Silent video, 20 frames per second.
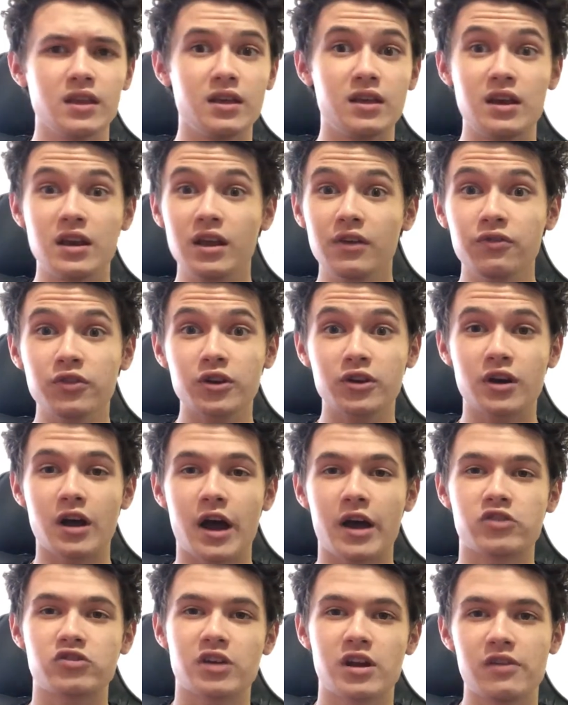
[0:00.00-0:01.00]
If they're not,
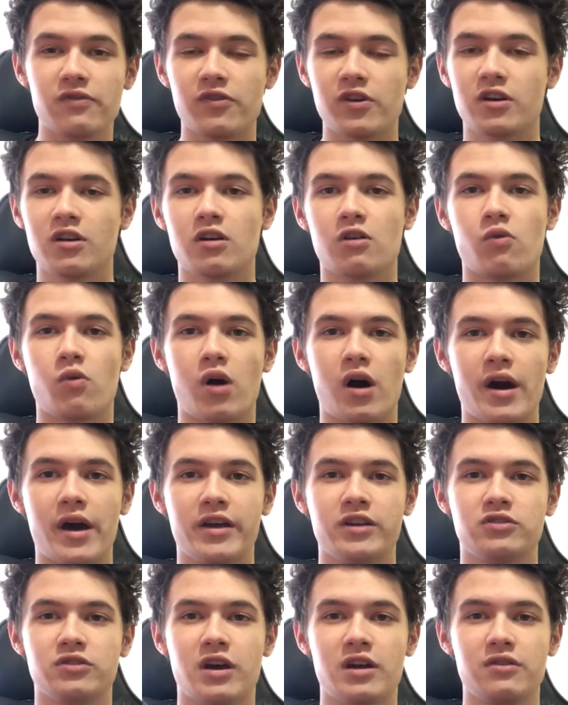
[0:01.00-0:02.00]
I try to figure out why. I
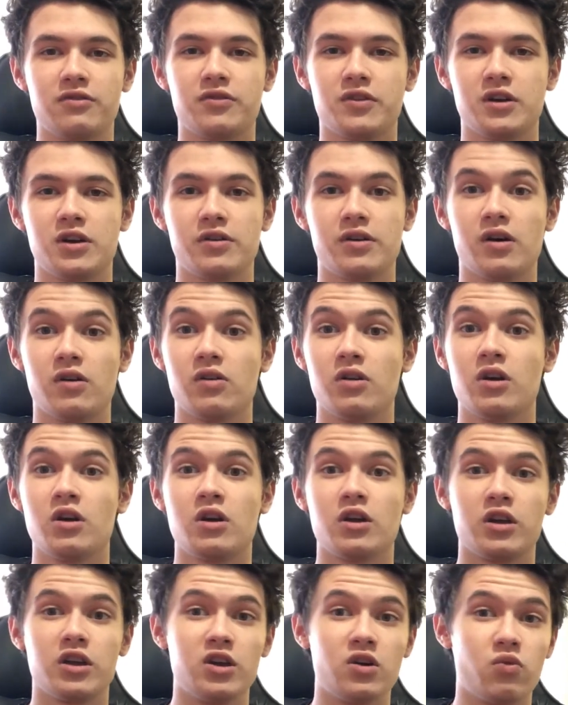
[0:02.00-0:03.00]
try to figure out
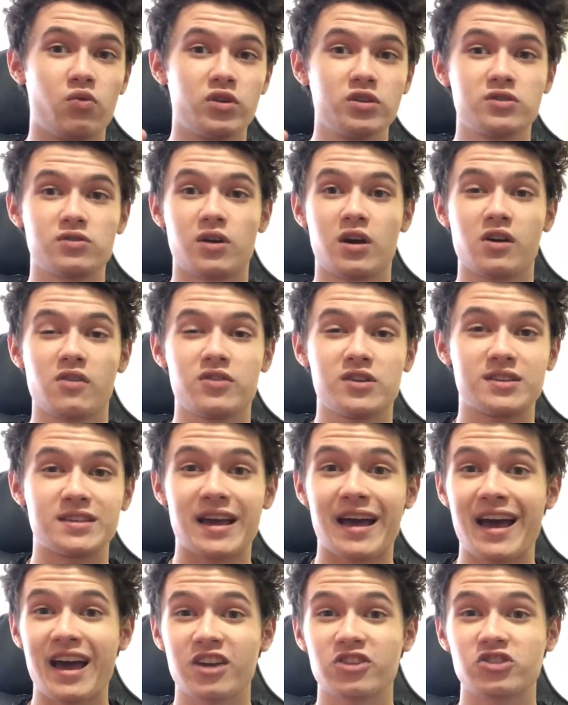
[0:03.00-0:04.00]
you know, what's wrong if it's a
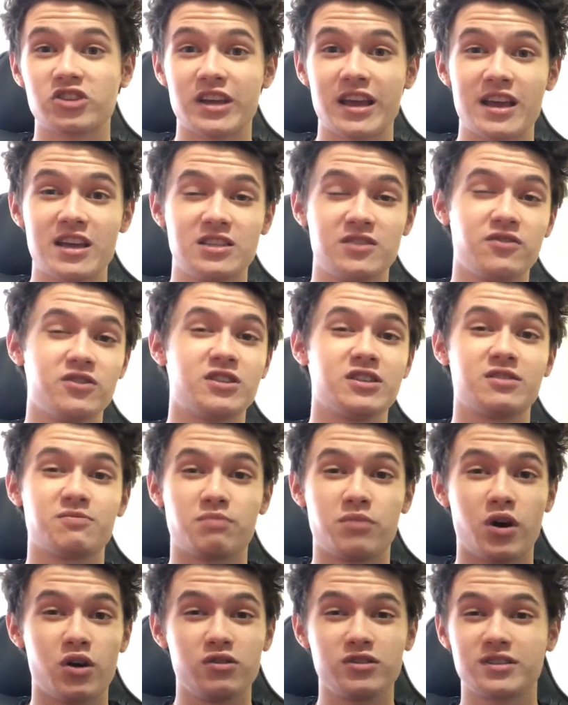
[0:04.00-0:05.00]
hashtag, if it's a
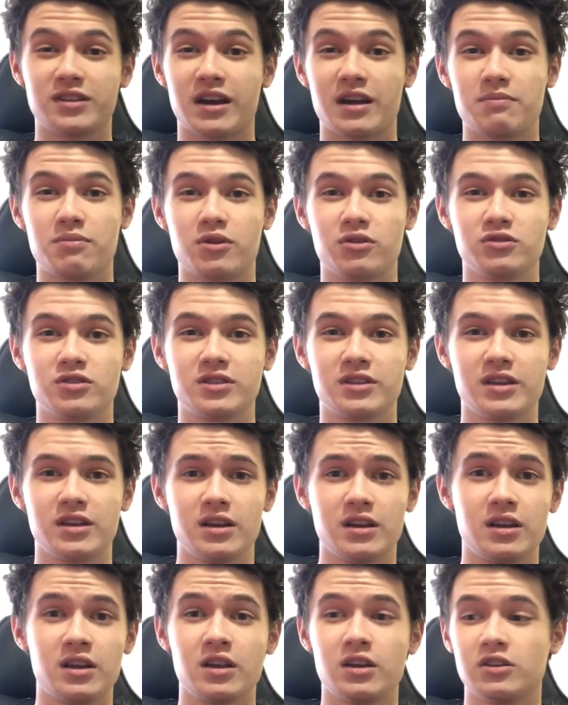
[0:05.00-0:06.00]
post that I
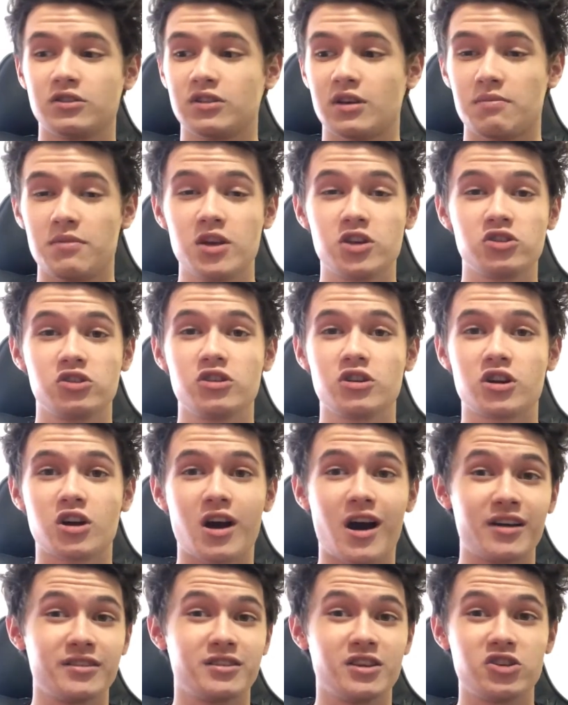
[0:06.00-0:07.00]
posted. So yeah, make sure you're
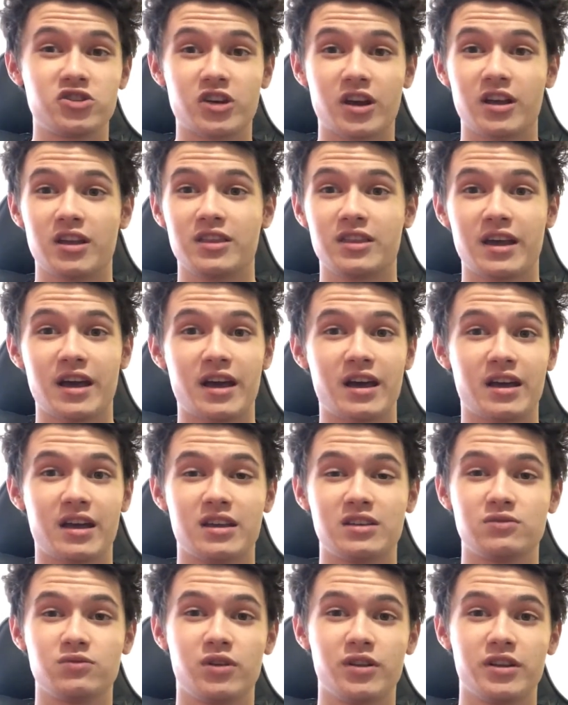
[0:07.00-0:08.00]
constantly checking that
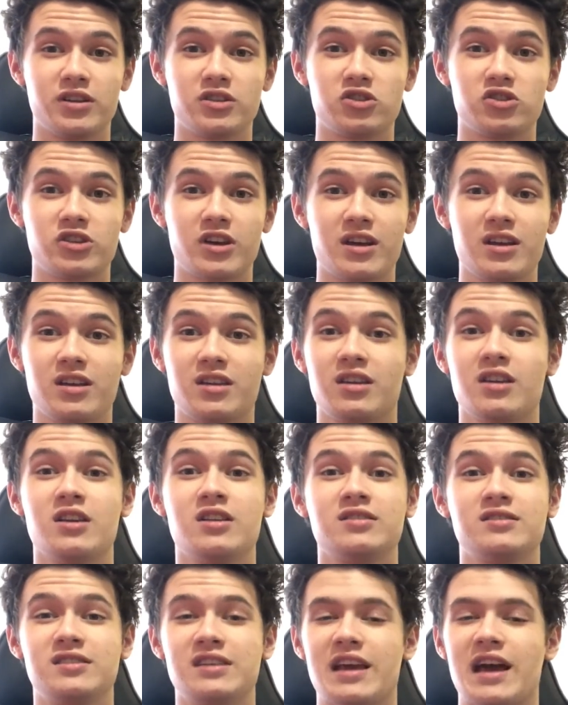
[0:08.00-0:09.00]
as well as check,
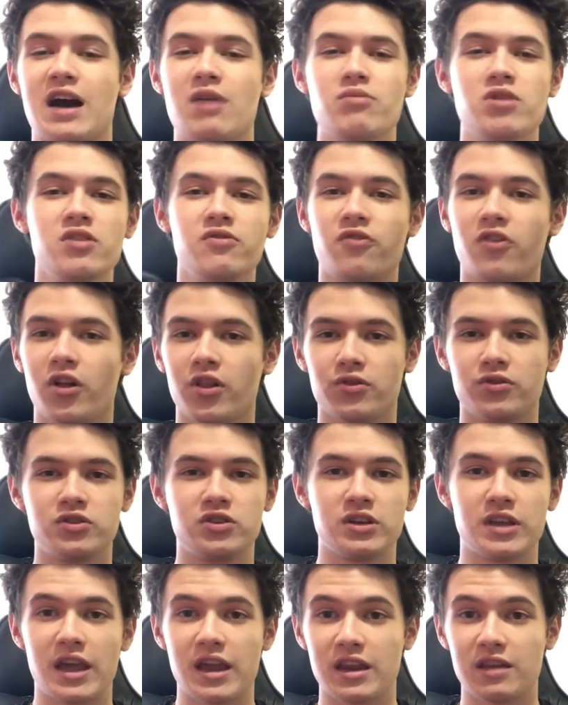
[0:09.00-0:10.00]
see how many followers
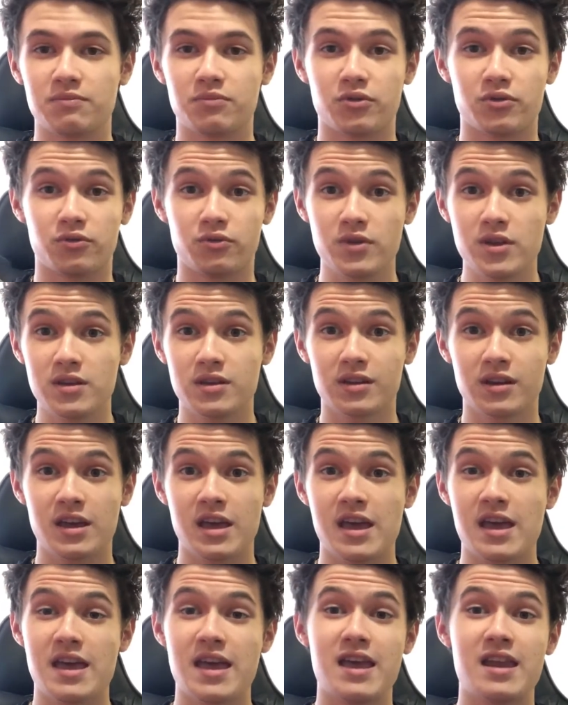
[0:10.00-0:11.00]
you're gaining per week
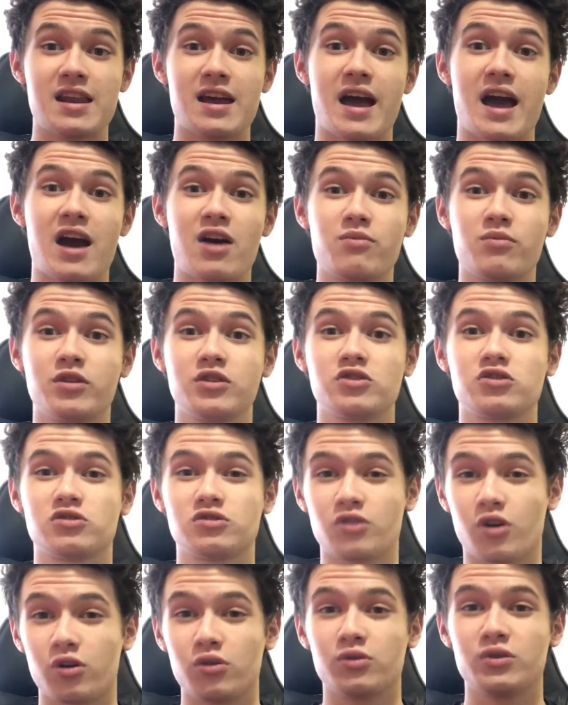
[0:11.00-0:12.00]
and how much
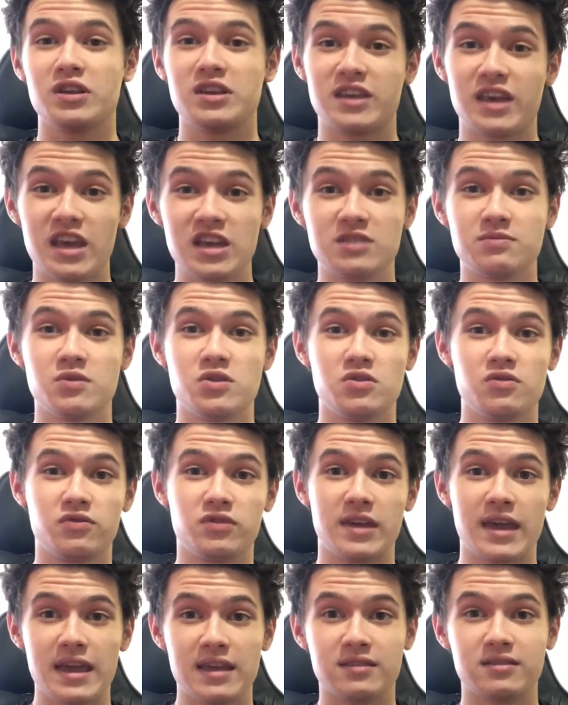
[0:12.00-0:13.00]
total engagement you've
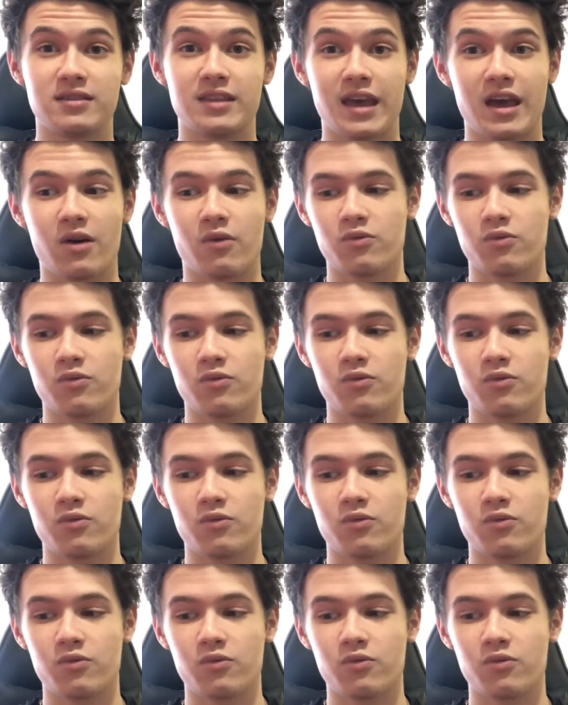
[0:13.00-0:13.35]
gained that